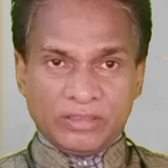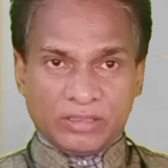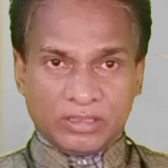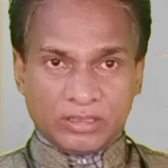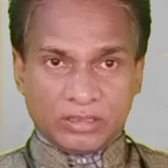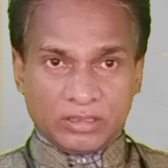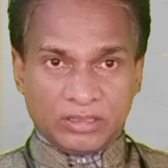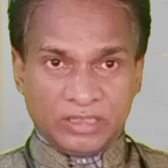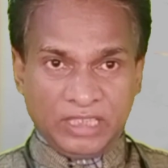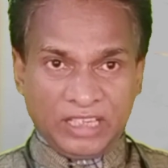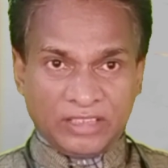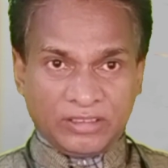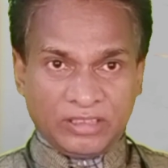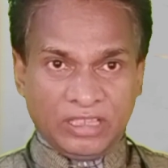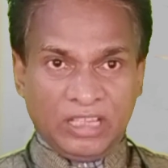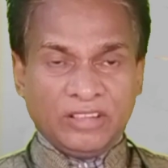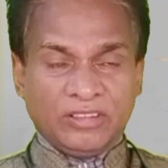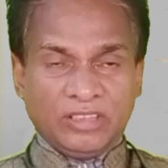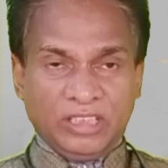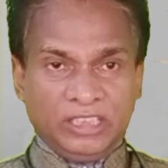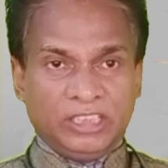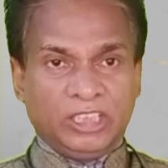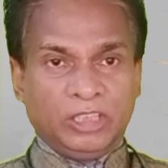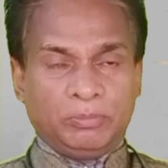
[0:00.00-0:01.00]
sections in
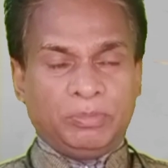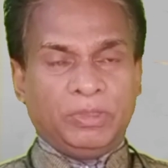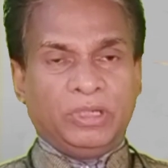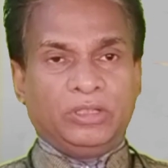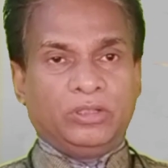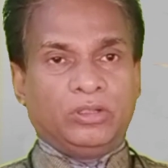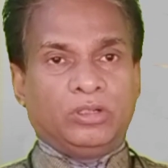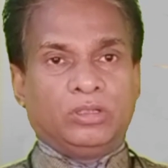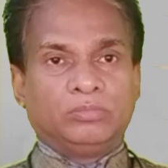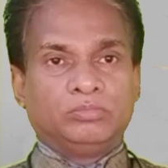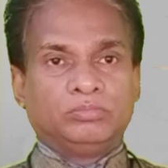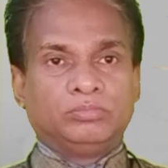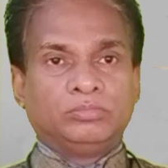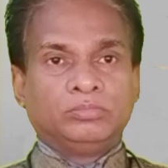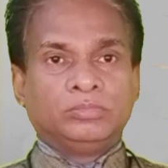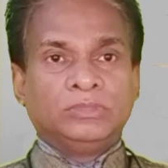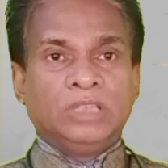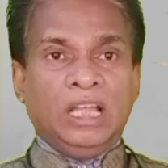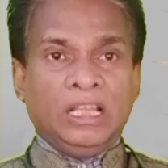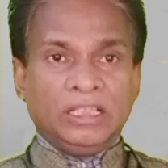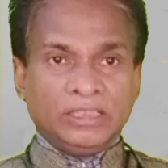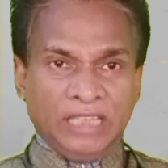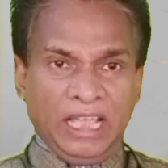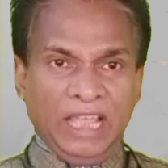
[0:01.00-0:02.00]
this video.
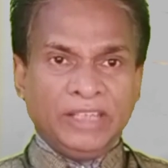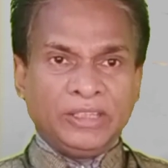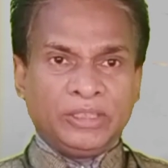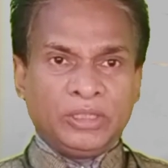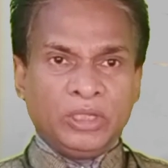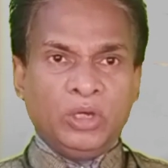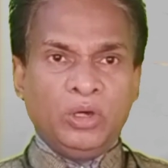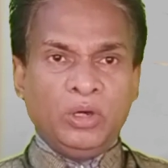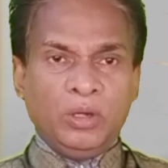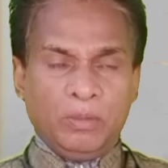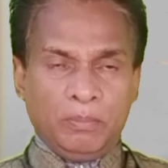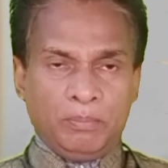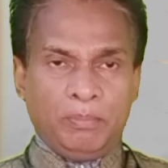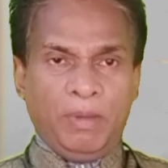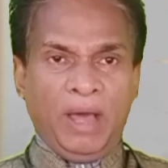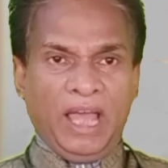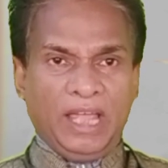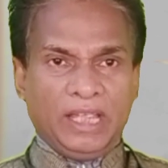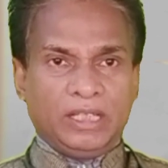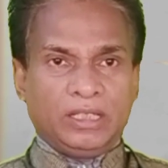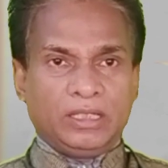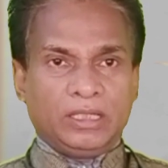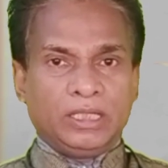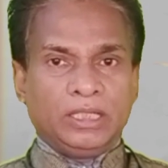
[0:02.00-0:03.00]
Thank you.
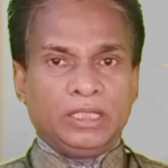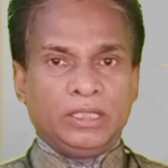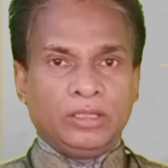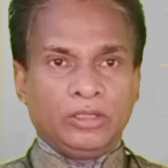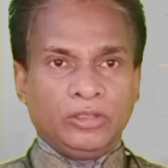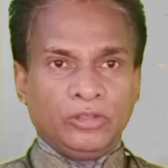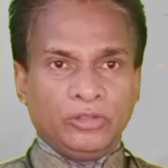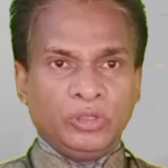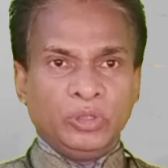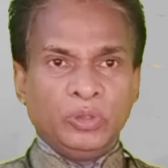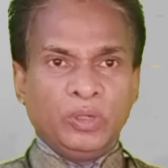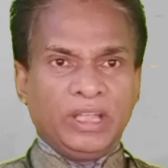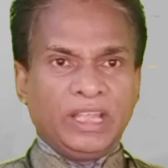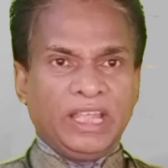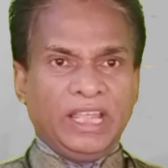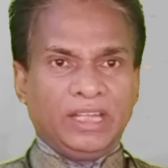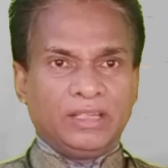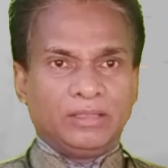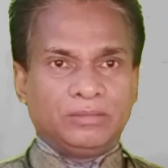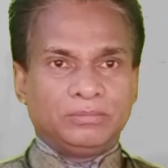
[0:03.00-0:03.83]
Bye. See you again.